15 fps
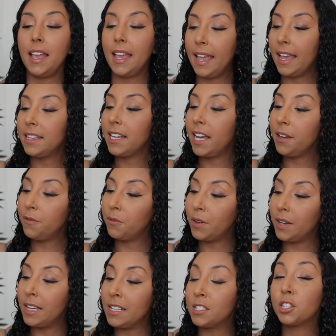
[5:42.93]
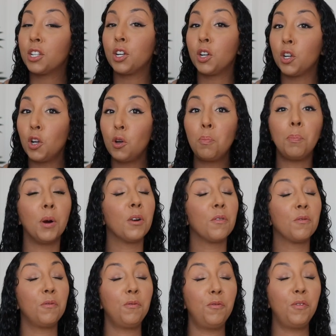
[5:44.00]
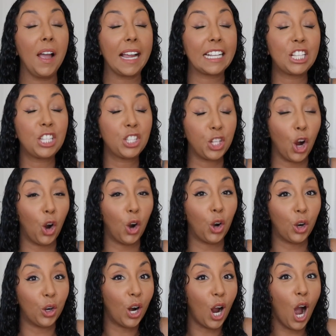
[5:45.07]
Anti-Frizz Curl Perfector.